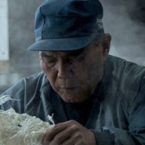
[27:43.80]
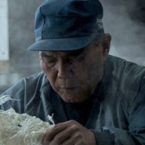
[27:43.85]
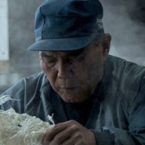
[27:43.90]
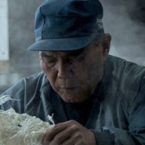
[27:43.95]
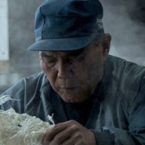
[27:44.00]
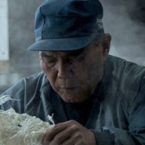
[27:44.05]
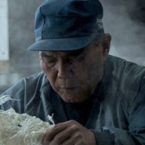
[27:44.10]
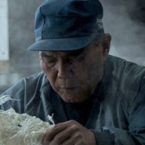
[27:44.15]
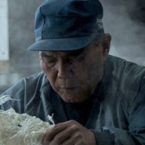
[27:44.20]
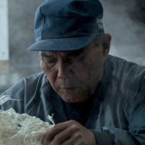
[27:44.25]

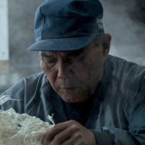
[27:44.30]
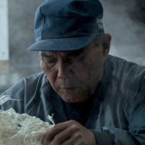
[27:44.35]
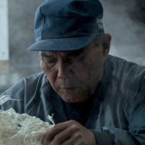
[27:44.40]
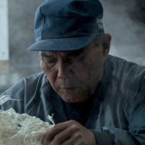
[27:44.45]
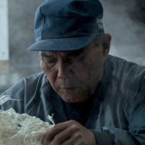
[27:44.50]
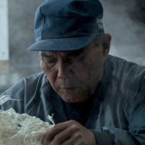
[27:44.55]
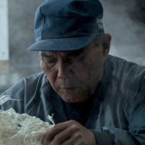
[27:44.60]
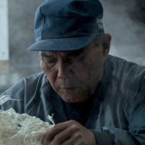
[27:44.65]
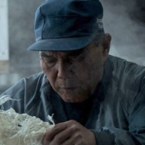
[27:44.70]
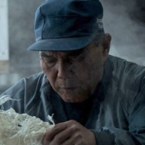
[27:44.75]

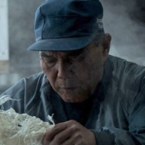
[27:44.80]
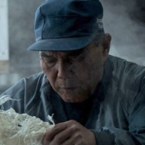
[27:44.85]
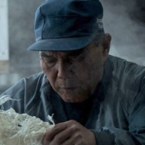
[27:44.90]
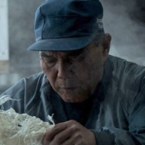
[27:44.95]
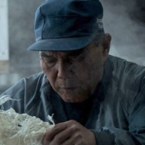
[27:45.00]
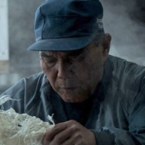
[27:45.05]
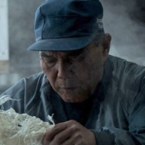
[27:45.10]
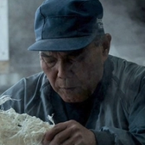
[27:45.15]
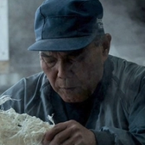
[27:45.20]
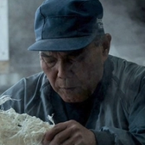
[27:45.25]

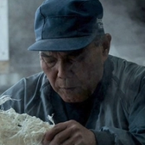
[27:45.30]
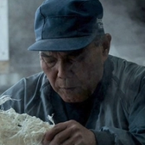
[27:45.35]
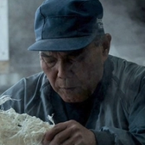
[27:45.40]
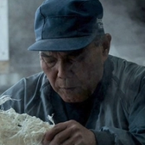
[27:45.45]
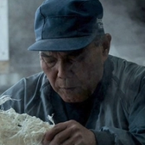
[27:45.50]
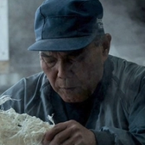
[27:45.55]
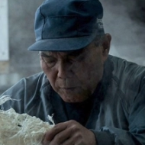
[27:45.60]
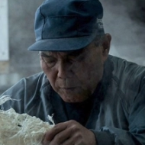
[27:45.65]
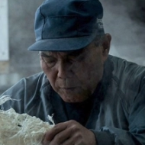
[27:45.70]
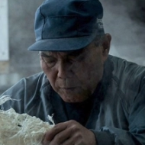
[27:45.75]

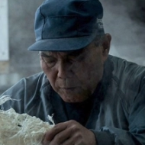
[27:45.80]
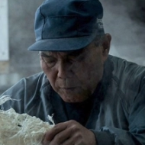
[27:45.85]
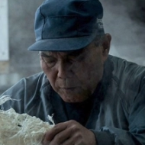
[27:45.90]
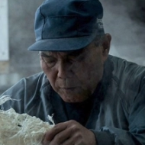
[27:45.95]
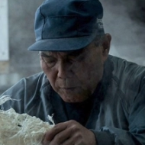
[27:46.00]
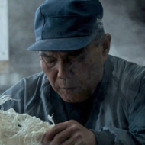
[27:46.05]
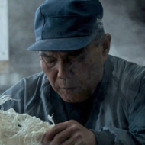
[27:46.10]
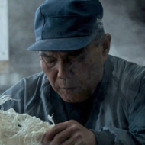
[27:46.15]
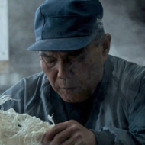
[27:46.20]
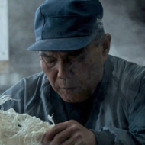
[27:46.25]

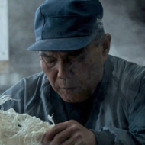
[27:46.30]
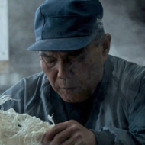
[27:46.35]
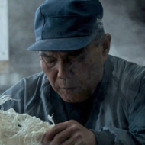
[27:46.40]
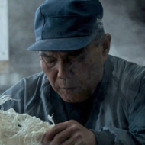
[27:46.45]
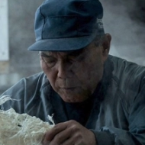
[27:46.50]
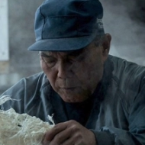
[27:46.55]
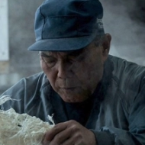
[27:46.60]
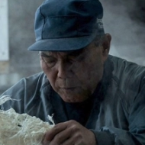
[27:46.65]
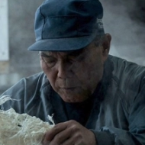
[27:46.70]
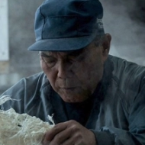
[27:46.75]

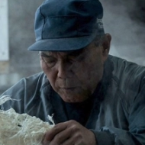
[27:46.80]
The face doesn't move, so there is nothing to read.